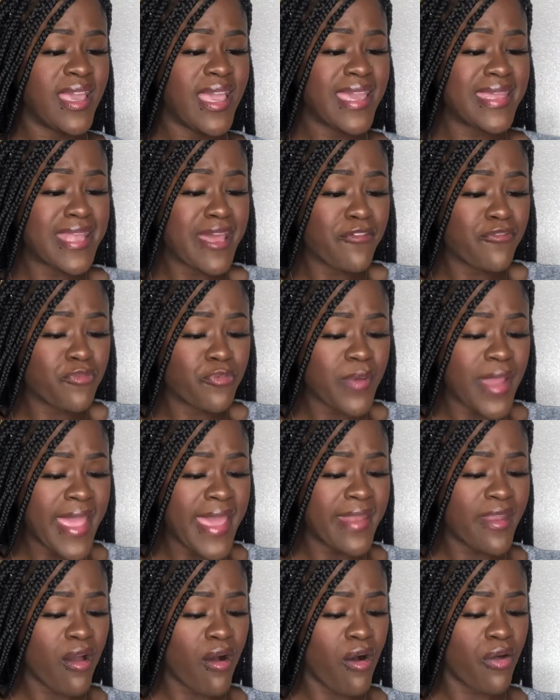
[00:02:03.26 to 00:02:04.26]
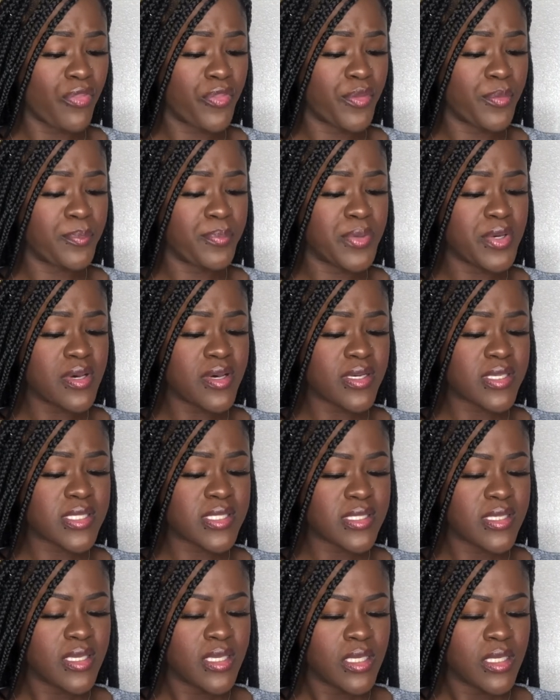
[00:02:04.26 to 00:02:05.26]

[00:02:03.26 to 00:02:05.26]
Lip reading: and I've read all the books.